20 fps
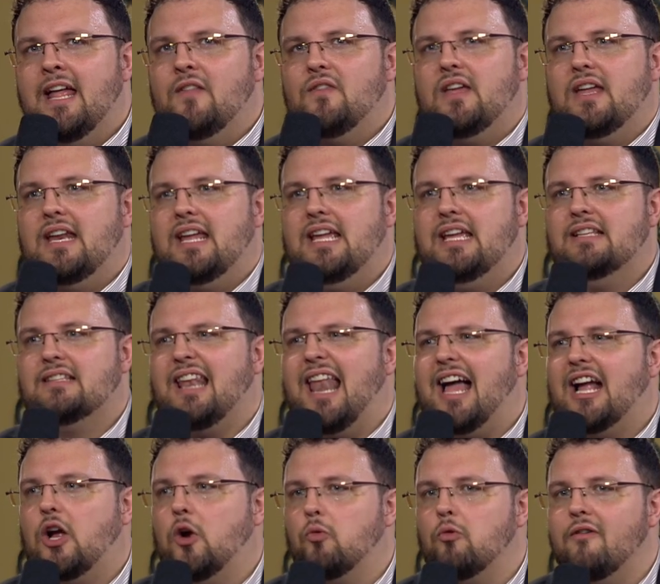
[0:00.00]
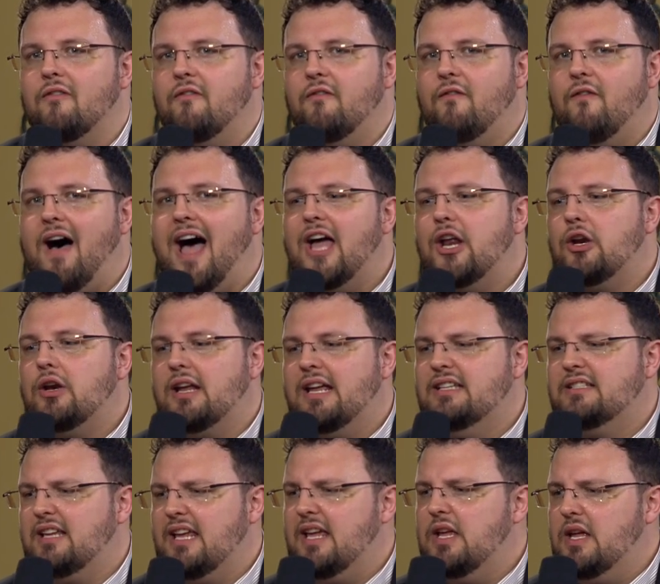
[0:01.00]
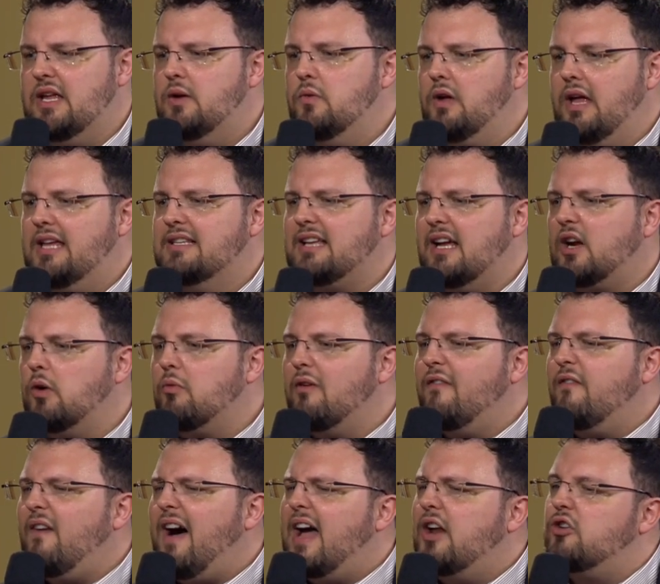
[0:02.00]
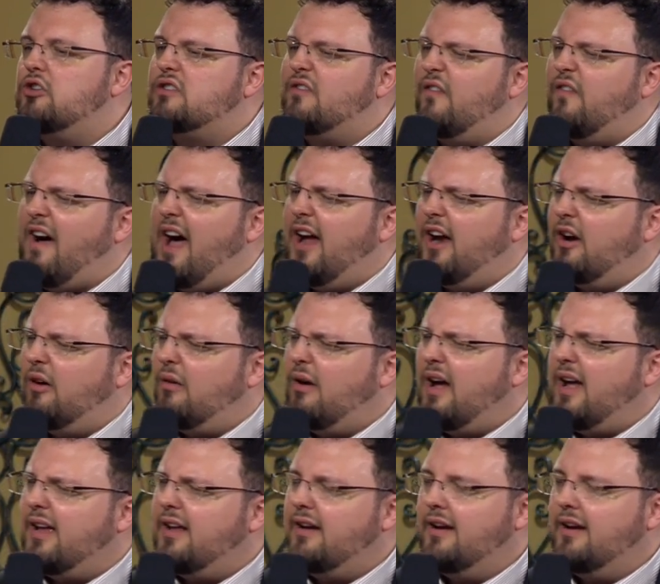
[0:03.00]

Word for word: that he's like a refiner. He's he, he he's like a refiner's fire, right?